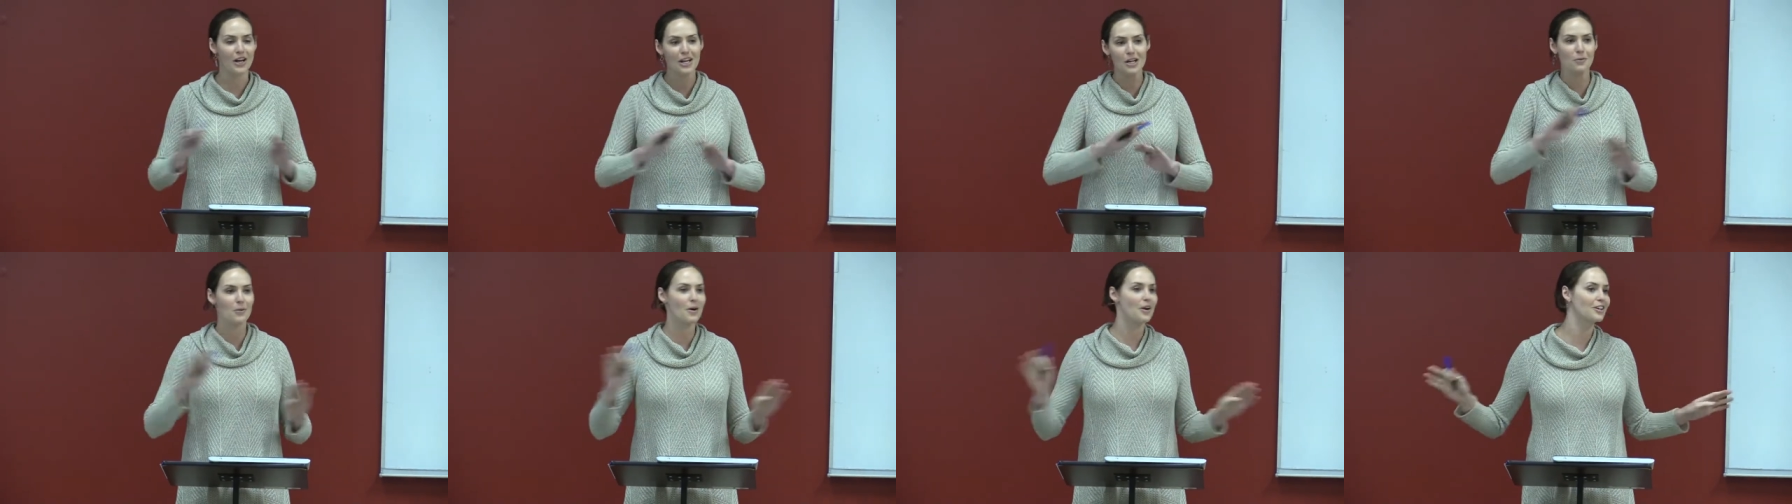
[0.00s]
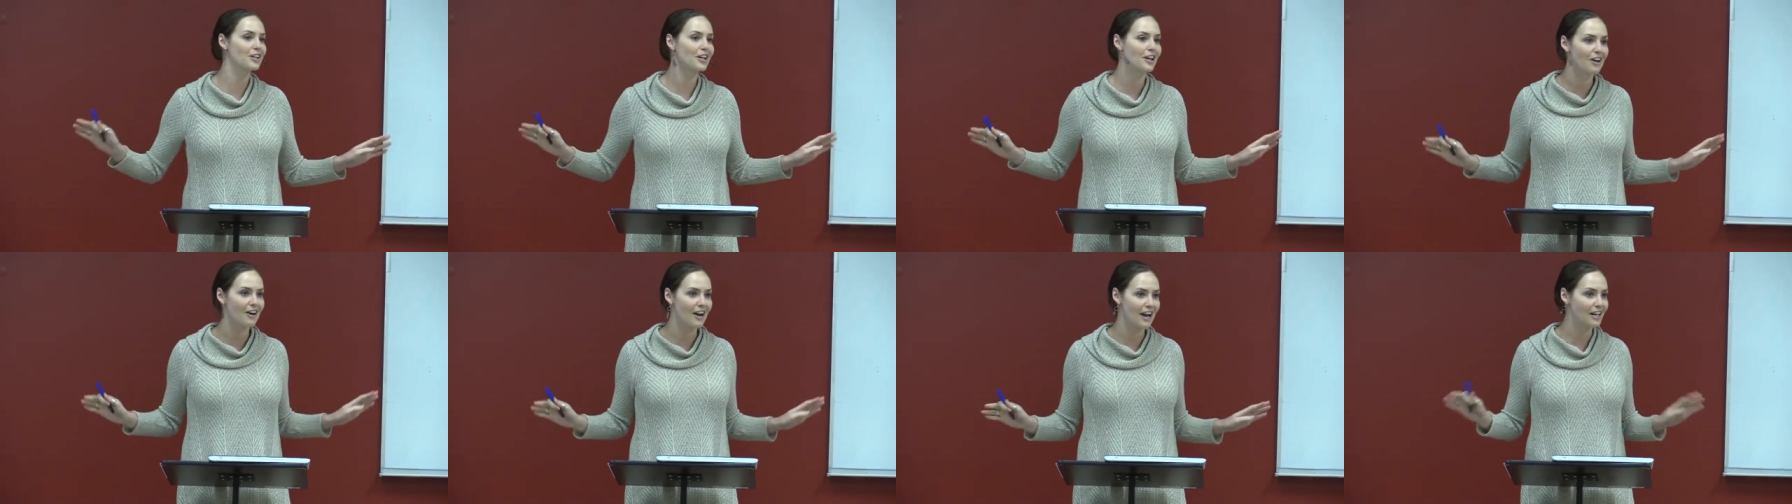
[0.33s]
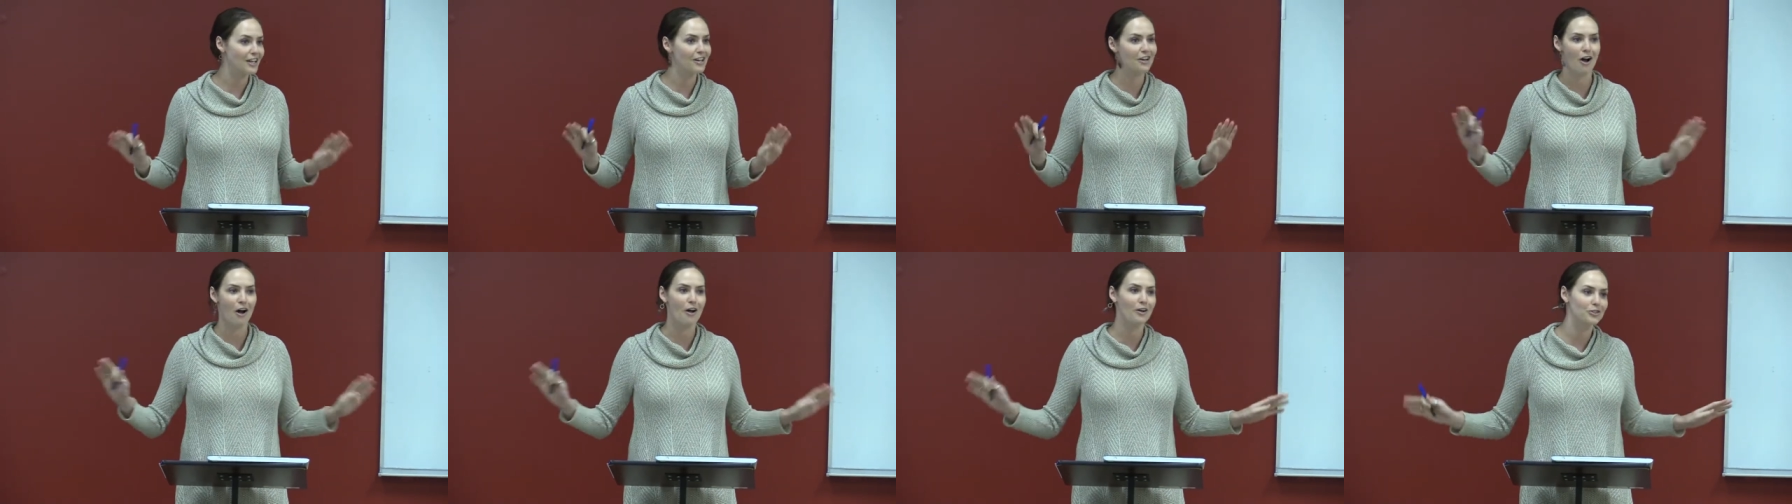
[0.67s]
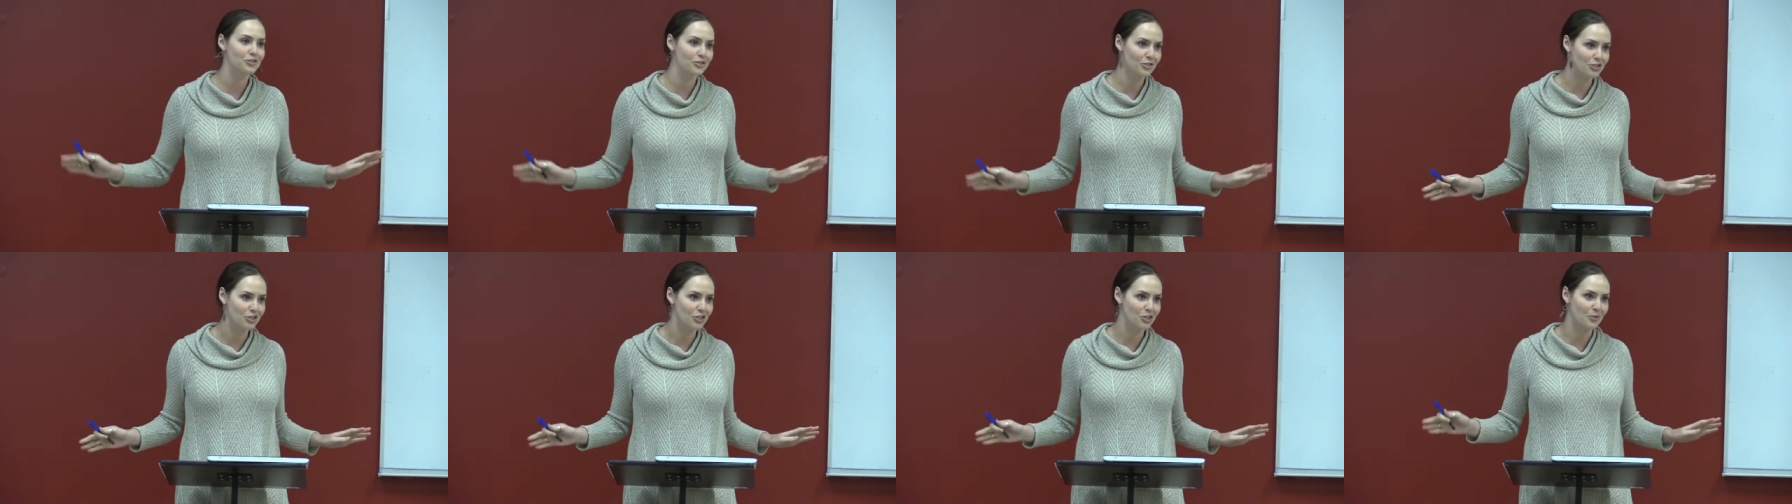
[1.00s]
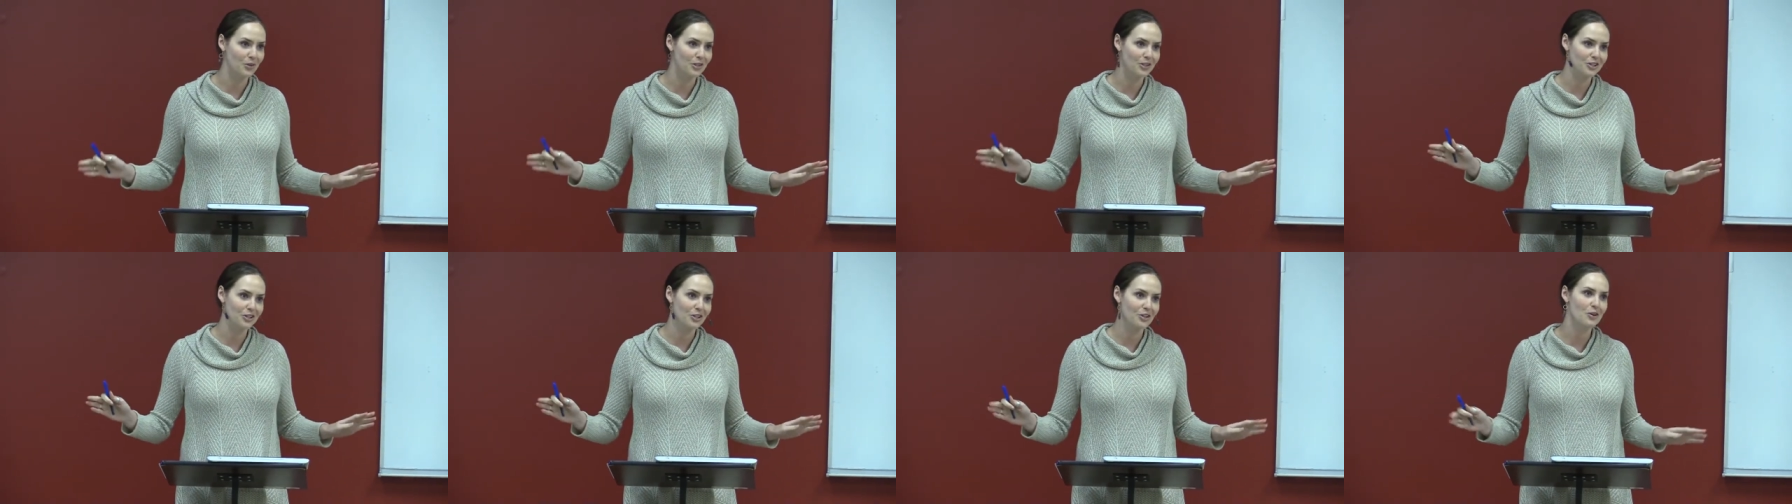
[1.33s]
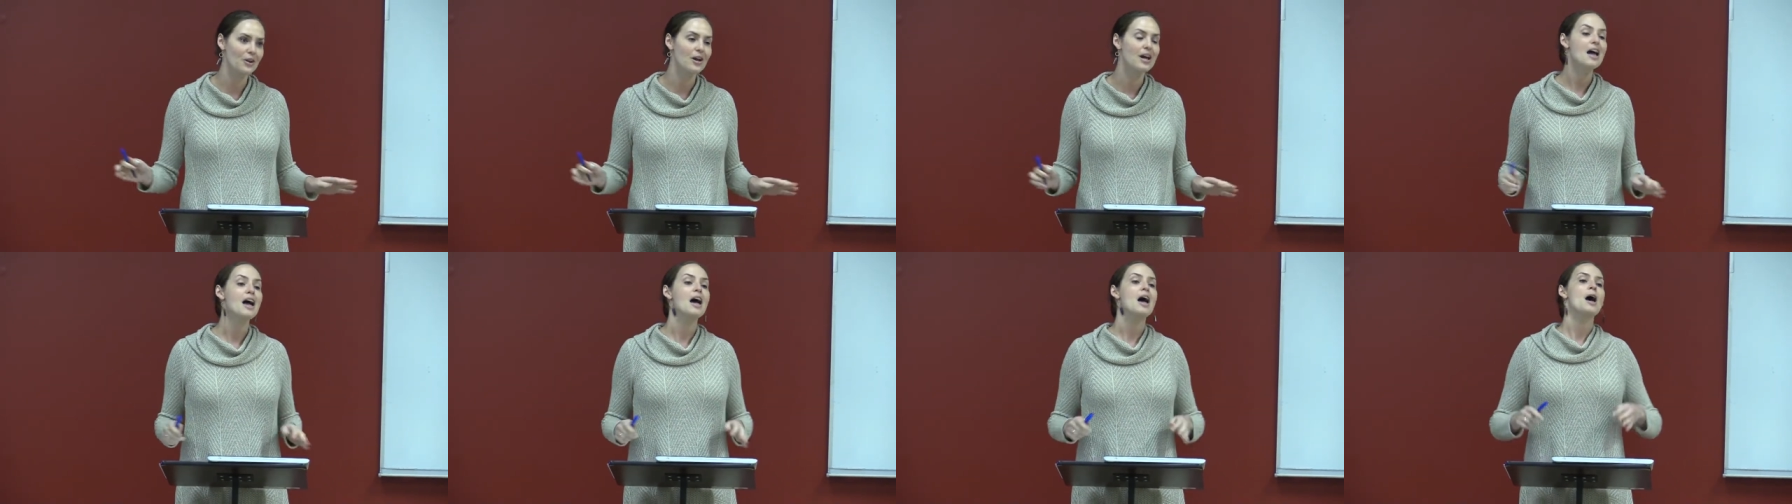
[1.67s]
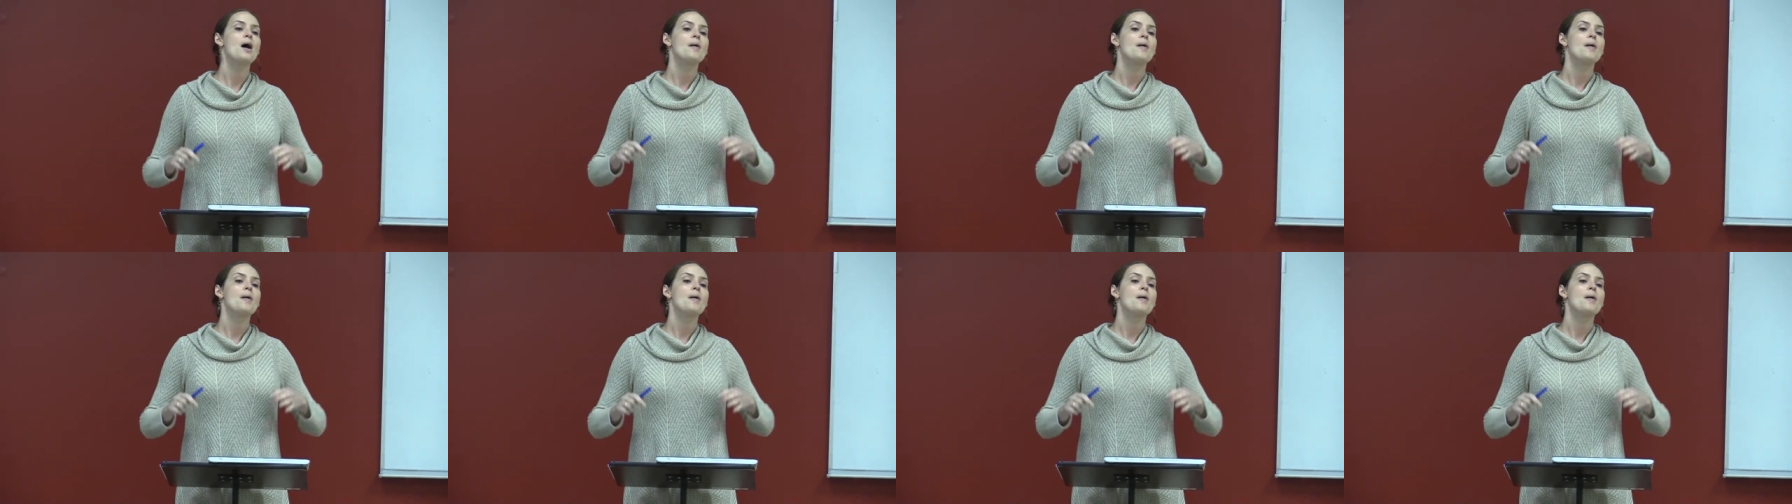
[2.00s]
anywhere near any college that she went to,